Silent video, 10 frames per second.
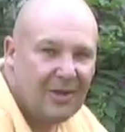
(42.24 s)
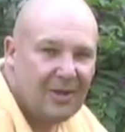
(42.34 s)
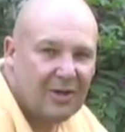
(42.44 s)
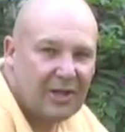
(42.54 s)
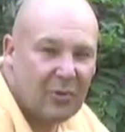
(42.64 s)

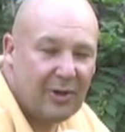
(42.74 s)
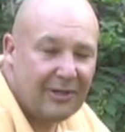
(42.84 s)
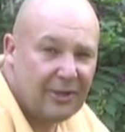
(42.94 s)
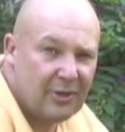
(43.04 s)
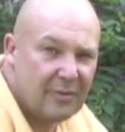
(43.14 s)
Okay, well,
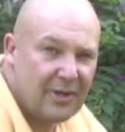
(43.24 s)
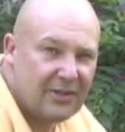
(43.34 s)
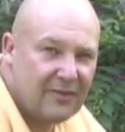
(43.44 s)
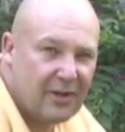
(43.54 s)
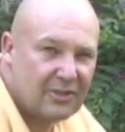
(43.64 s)
here in the month
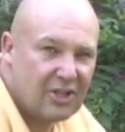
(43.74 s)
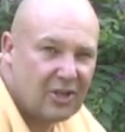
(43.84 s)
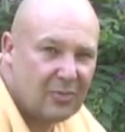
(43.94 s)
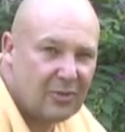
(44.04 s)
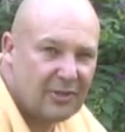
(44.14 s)
of
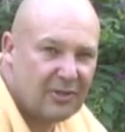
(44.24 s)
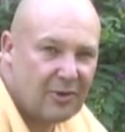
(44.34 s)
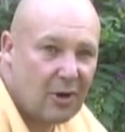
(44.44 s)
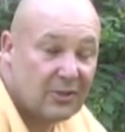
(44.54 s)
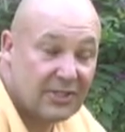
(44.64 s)
October, there
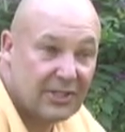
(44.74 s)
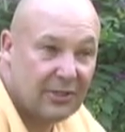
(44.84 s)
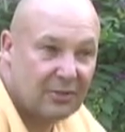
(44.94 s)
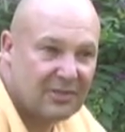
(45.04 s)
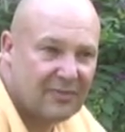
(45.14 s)
are
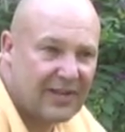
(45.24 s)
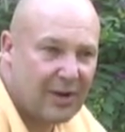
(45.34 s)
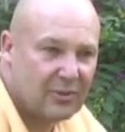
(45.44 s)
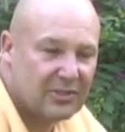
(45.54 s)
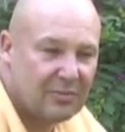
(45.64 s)
still some
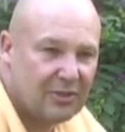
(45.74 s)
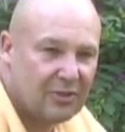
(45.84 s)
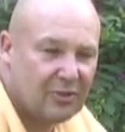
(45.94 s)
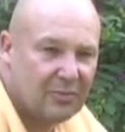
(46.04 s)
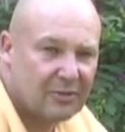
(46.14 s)
flowers in
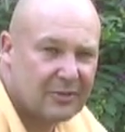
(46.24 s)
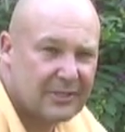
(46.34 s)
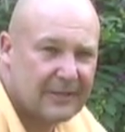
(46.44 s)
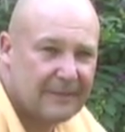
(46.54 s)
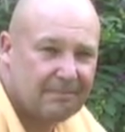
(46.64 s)
bloom. There's
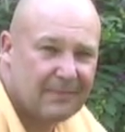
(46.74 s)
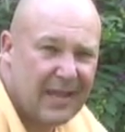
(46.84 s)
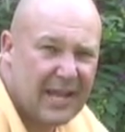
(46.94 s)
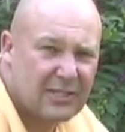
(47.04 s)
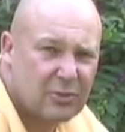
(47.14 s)

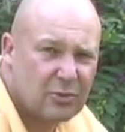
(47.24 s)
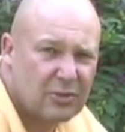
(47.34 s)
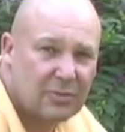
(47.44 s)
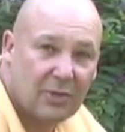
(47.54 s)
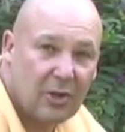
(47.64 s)
asters,
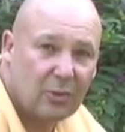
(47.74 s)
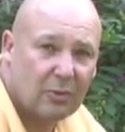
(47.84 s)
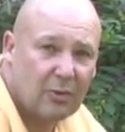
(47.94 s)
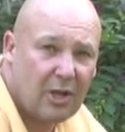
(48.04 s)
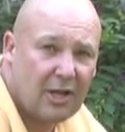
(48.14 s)
some
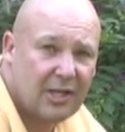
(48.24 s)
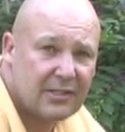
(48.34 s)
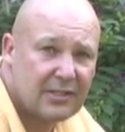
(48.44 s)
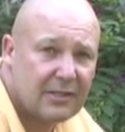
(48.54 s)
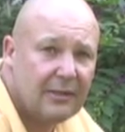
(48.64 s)

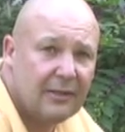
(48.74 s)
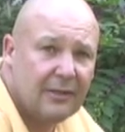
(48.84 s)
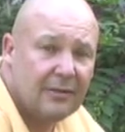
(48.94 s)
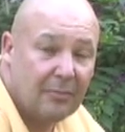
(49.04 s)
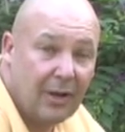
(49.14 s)
goldenrods,
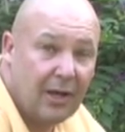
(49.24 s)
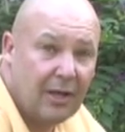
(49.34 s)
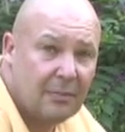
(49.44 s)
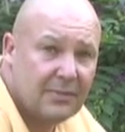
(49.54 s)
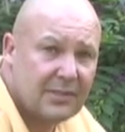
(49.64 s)

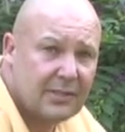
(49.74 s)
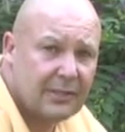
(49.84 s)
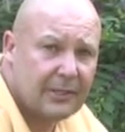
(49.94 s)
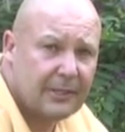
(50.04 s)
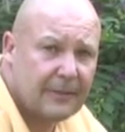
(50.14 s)
mums,
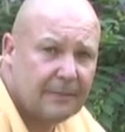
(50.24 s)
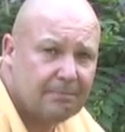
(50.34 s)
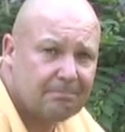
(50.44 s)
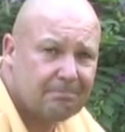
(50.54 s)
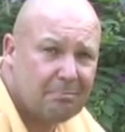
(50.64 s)

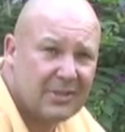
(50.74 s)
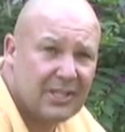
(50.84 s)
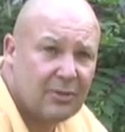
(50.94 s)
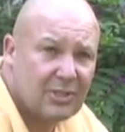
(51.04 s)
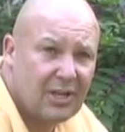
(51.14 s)
but then
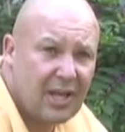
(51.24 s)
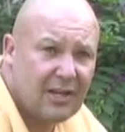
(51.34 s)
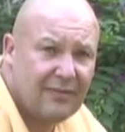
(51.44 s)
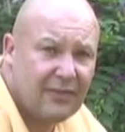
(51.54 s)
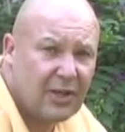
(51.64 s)
there's a lot
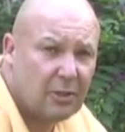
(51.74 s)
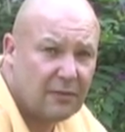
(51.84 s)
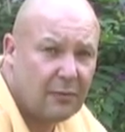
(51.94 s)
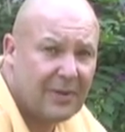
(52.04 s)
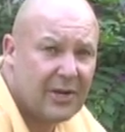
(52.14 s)
of
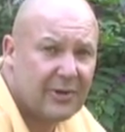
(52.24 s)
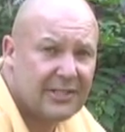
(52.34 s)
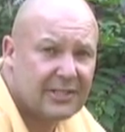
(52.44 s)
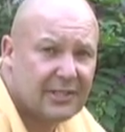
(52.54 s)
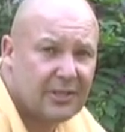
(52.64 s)
colorful
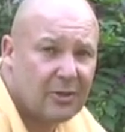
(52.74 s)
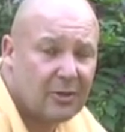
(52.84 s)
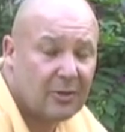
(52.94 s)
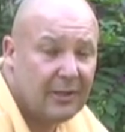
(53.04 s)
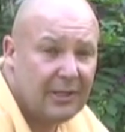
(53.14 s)
berries that
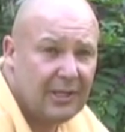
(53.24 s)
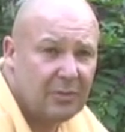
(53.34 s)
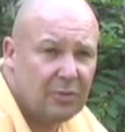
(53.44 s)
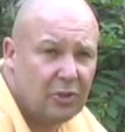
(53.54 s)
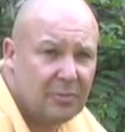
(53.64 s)
are in
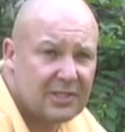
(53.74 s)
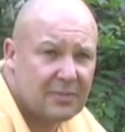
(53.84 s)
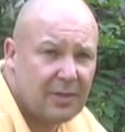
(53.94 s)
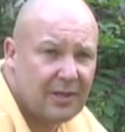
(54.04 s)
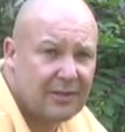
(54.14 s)
bloom this
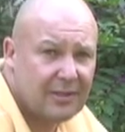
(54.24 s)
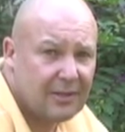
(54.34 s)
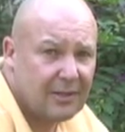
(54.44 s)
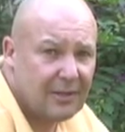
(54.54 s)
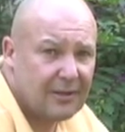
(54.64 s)
month.
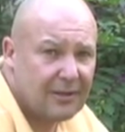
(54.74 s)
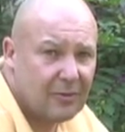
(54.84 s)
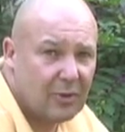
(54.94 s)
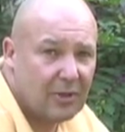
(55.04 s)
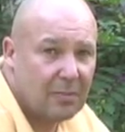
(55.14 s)

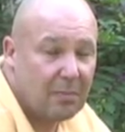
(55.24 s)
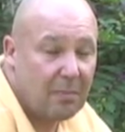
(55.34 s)
One of